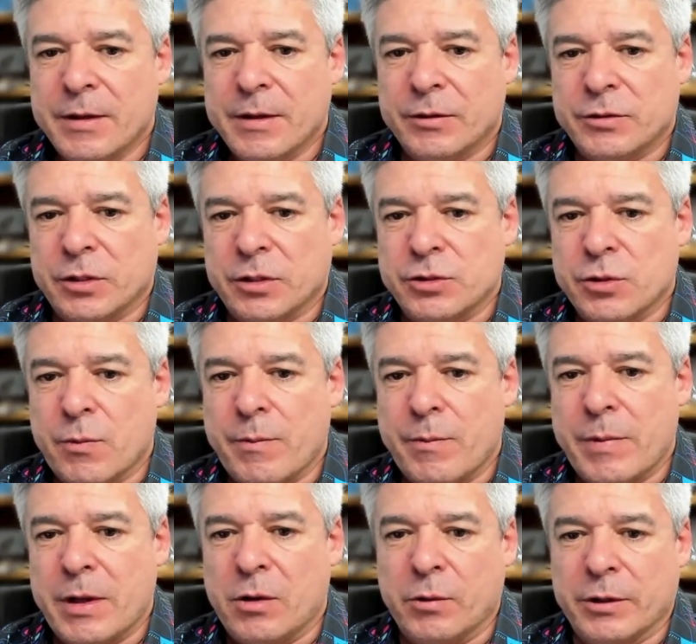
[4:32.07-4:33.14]
There's also
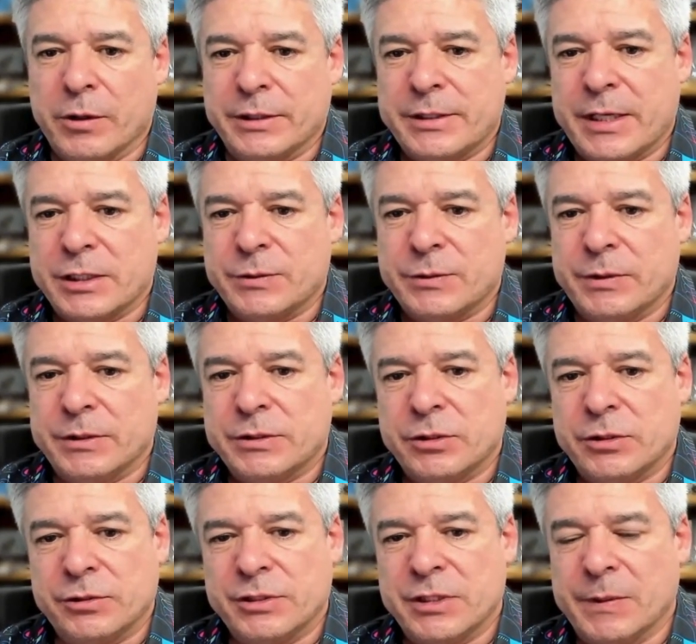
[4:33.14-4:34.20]
malware attachments.
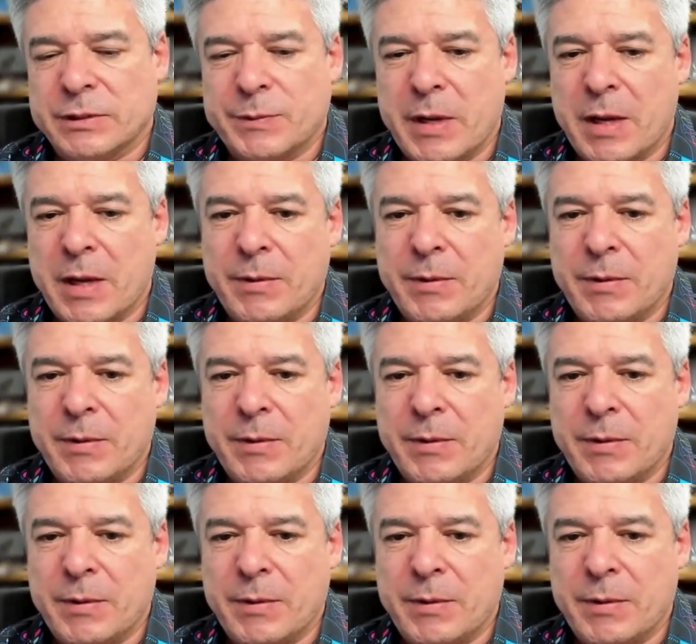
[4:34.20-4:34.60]
So some spam